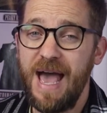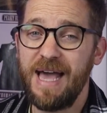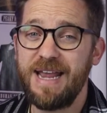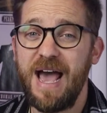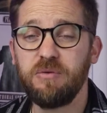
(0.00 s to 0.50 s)

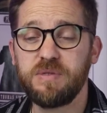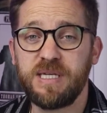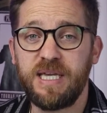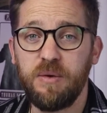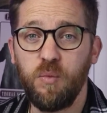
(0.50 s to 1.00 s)
and how to
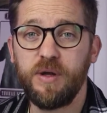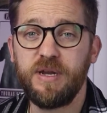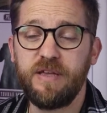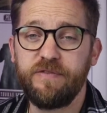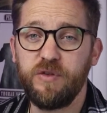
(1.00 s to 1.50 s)
get one
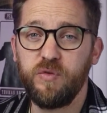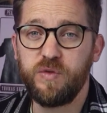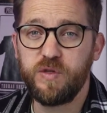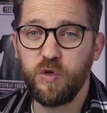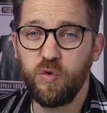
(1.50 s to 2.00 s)
if you
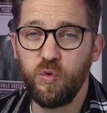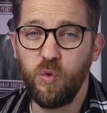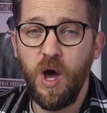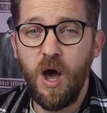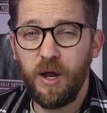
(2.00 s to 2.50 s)
do.